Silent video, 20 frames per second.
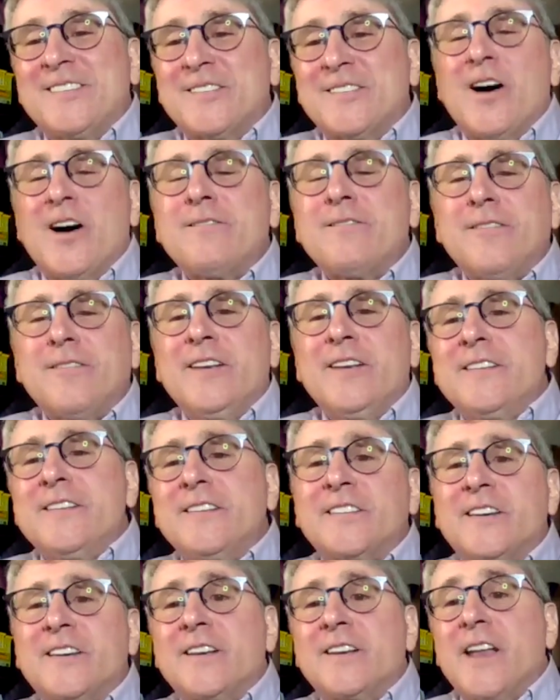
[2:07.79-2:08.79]
is often
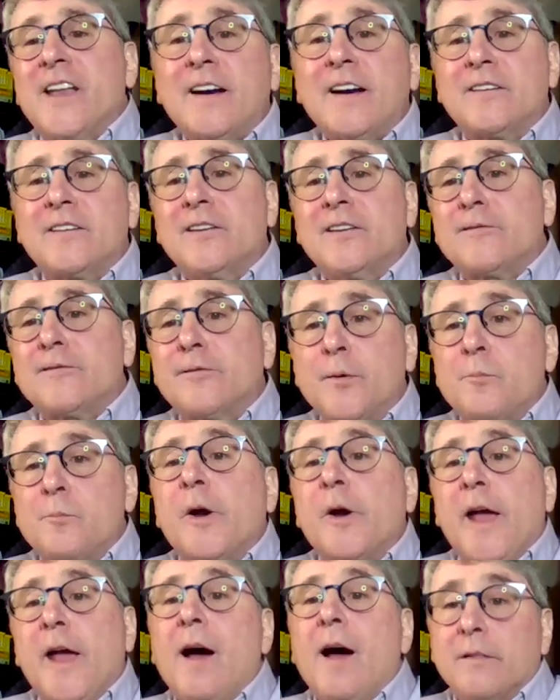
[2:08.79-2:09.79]
disconnected from
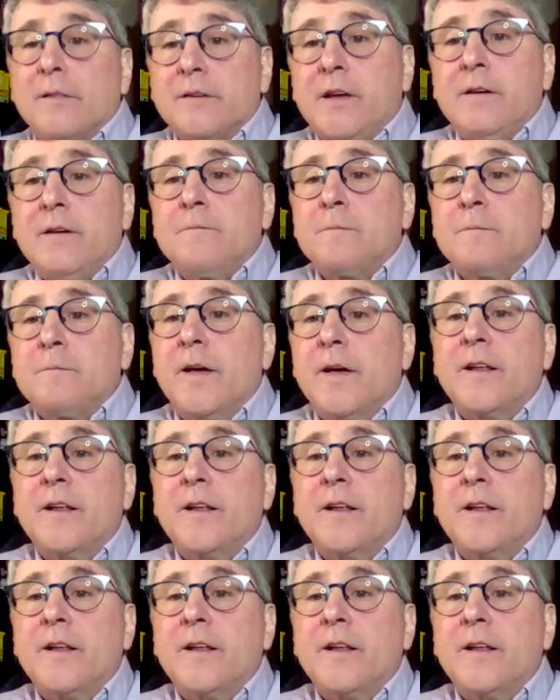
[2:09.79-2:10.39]
reality.